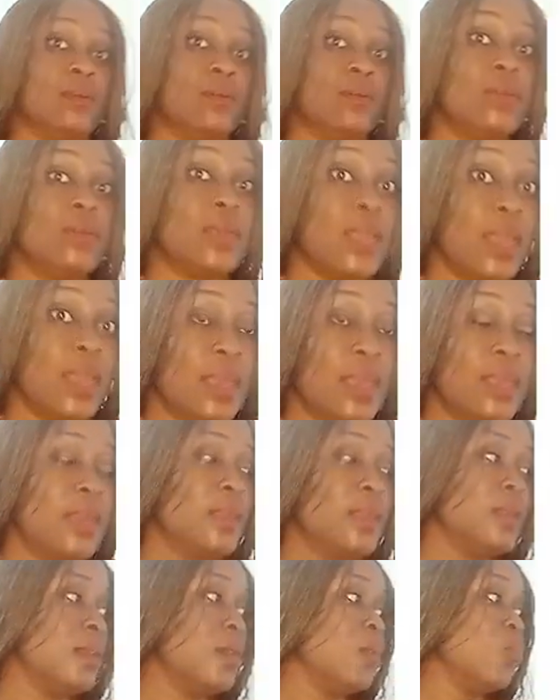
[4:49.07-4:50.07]

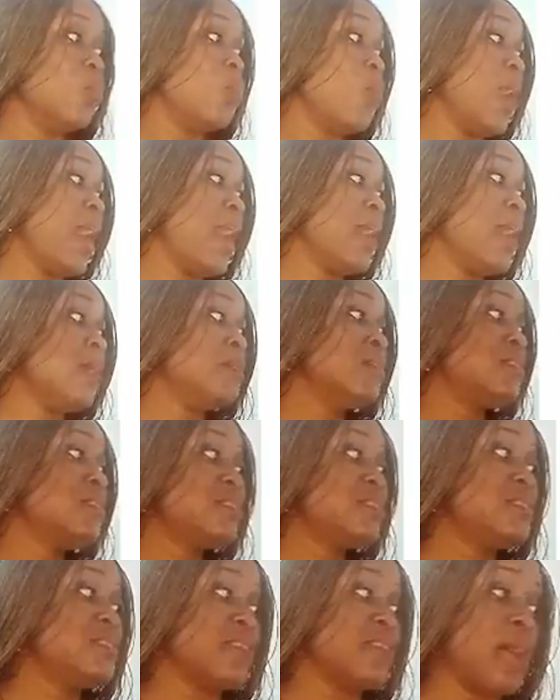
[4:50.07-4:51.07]
Okay? While
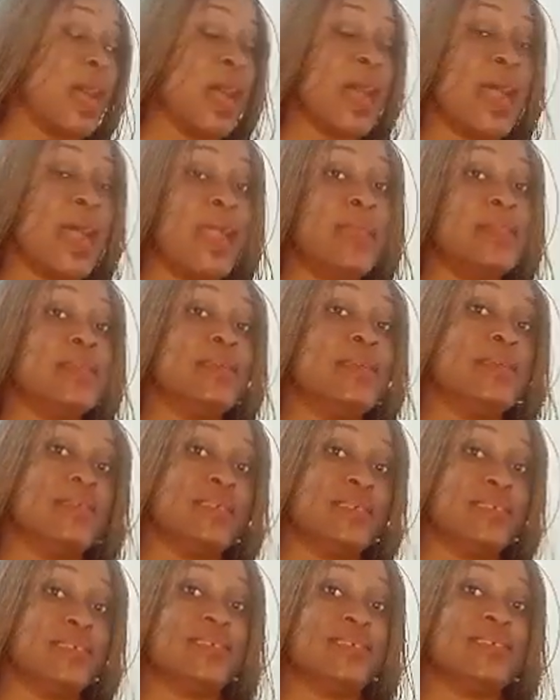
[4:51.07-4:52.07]
the side
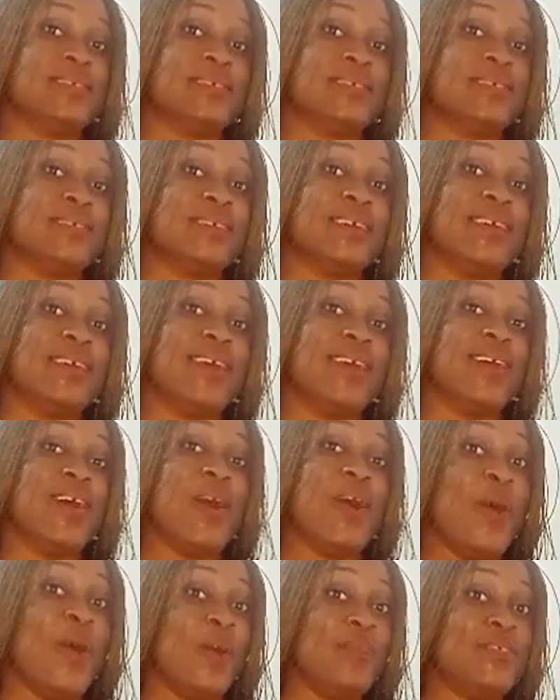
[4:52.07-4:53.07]

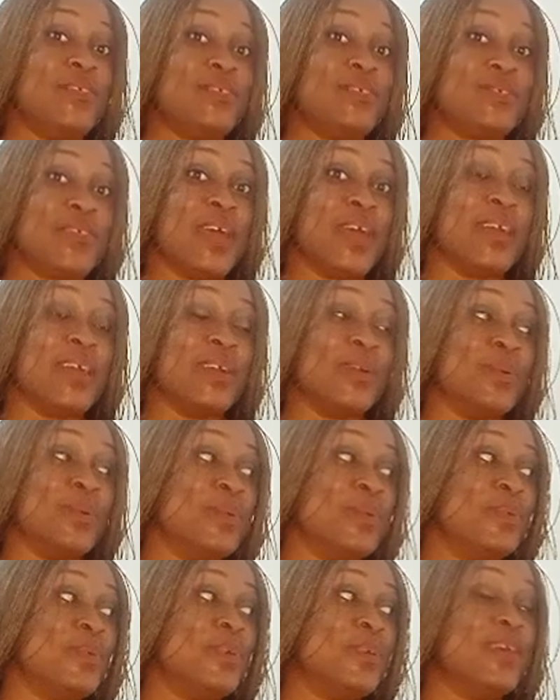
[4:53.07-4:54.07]
of the
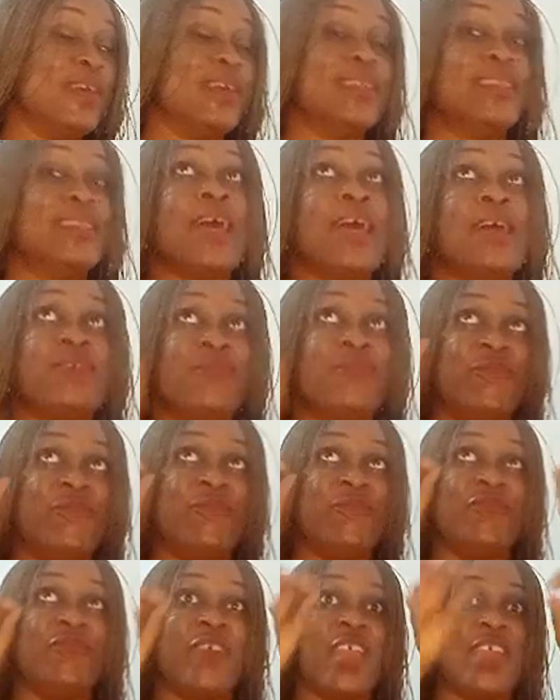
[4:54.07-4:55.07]
triangle that
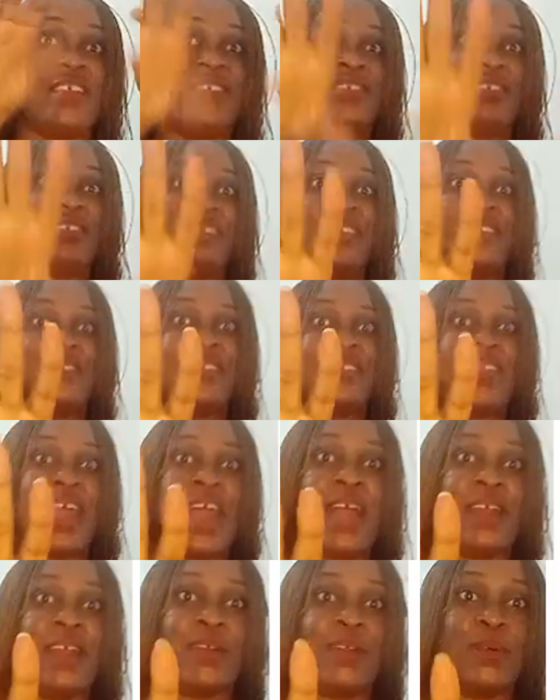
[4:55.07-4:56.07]
faces the
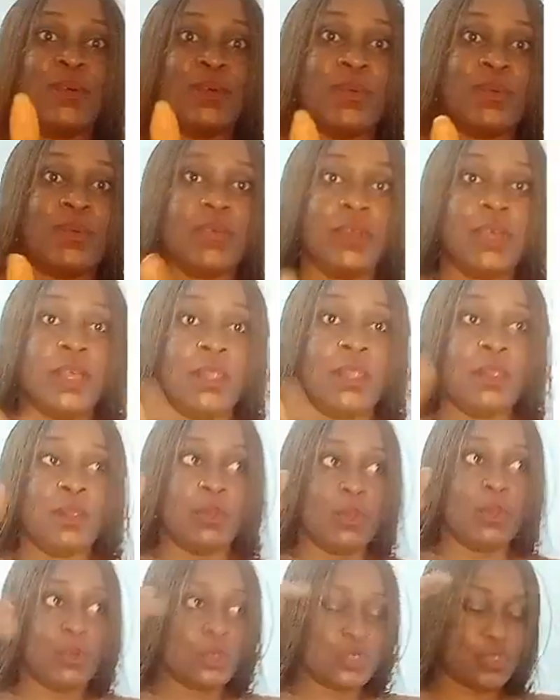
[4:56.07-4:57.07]
angle, it
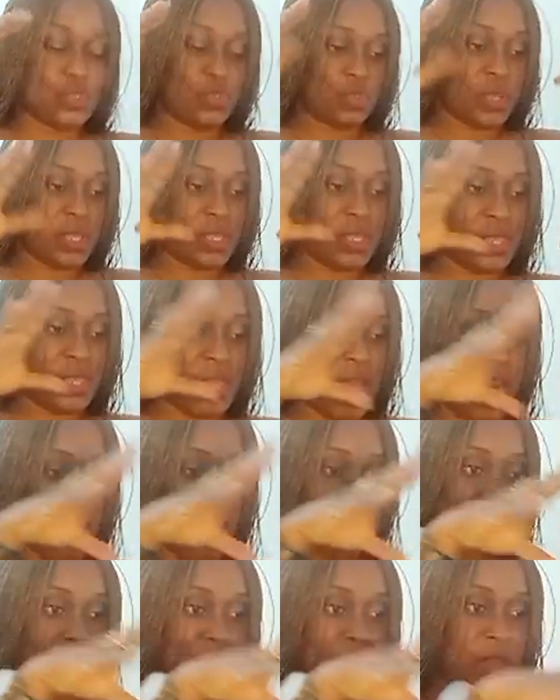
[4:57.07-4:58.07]
looks straight
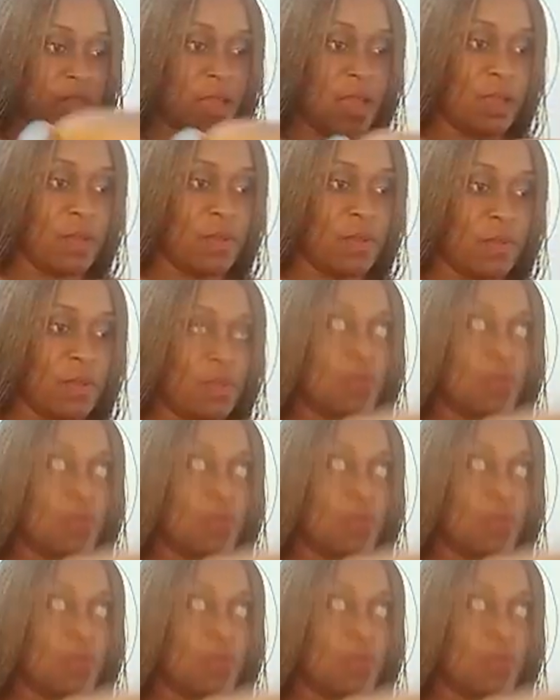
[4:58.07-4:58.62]
down on the angle